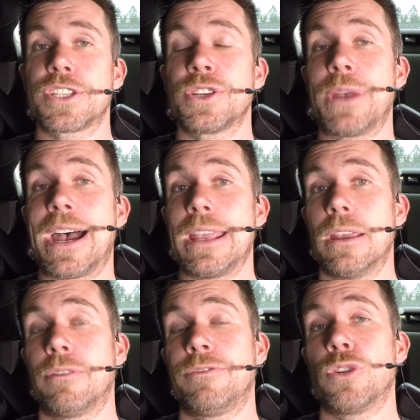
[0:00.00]
to our
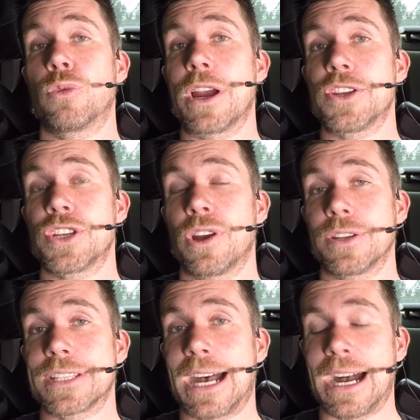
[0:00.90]
air-fuel ratio
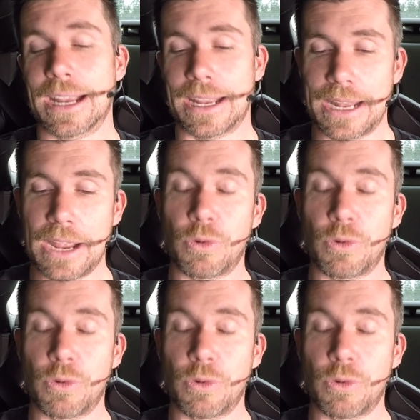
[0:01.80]
target